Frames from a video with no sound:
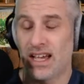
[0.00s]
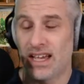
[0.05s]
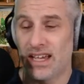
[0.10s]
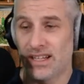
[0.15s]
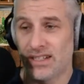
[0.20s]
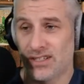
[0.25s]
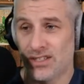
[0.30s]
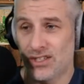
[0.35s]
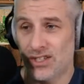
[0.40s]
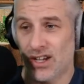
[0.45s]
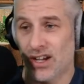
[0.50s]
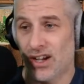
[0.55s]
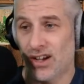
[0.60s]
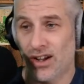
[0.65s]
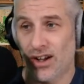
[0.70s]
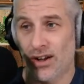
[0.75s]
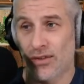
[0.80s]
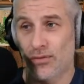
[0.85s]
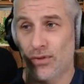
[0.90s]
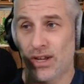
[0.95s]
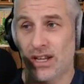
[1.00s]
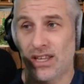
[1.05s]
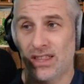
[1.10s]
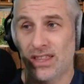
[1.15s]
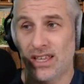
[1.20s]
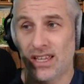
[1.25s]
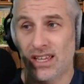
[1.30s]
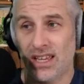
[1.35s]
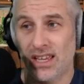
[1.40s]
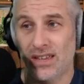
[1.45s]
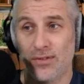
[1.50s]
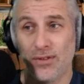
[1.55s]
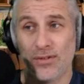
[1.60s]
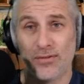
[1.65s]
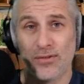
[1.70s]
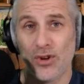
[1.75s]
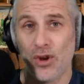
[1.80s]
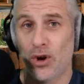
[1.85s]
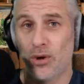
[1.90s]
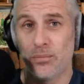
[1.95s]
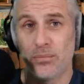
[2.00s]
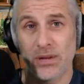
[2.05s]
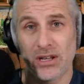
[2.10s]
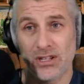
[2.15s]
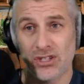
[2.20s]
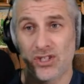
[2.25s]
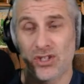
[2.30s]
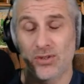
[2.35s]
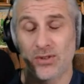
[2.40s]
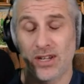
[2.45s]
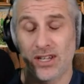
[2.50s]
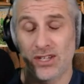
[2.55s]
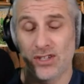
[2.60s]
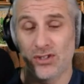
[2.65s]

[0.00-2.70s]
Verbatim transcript: And uh, I really think you've not been to it,